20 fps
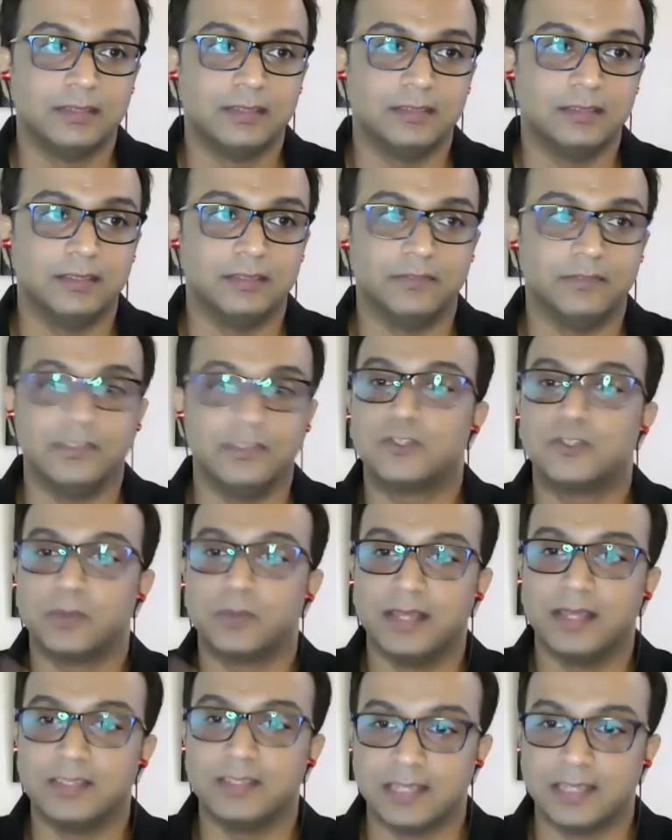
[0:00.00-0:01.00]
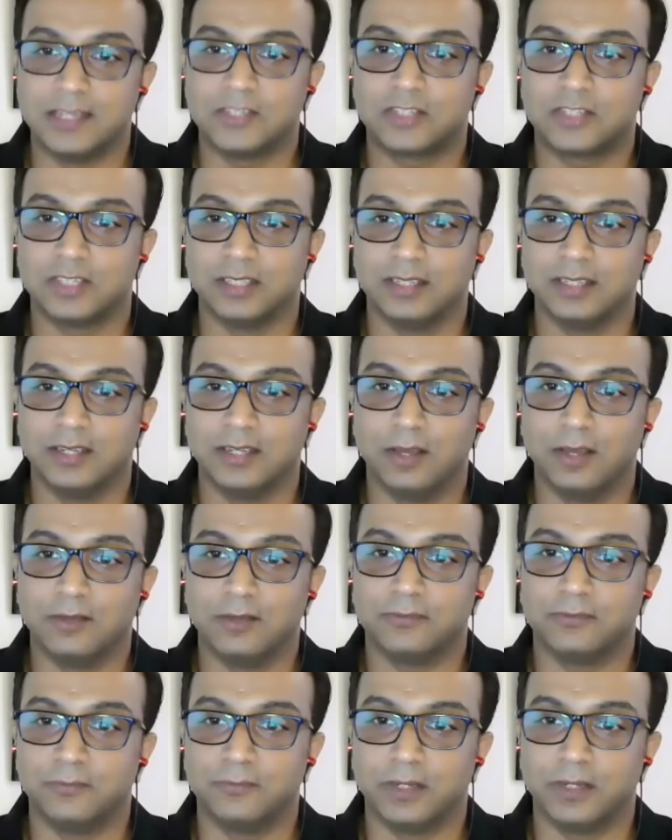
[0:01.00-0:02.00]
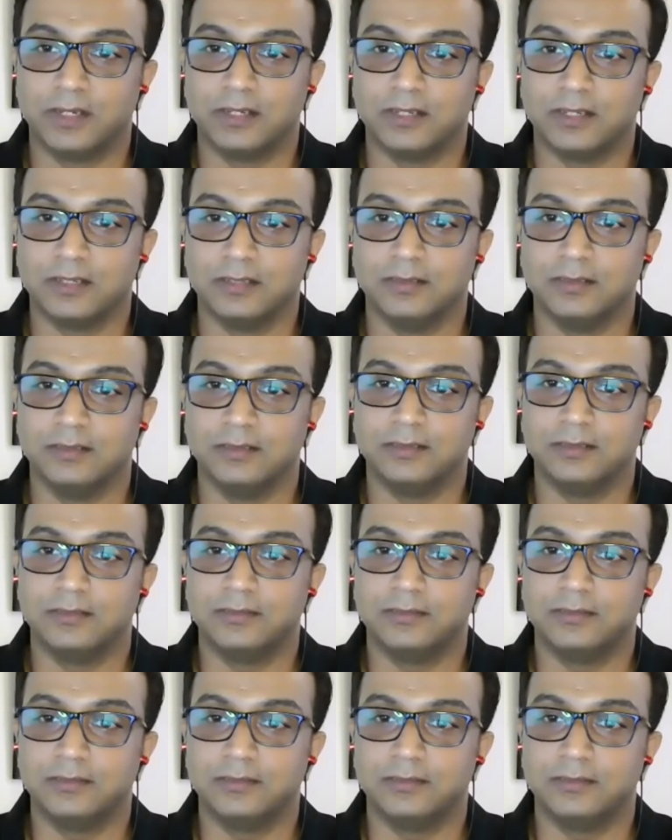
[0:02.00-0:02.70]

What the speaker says: the visualization of what a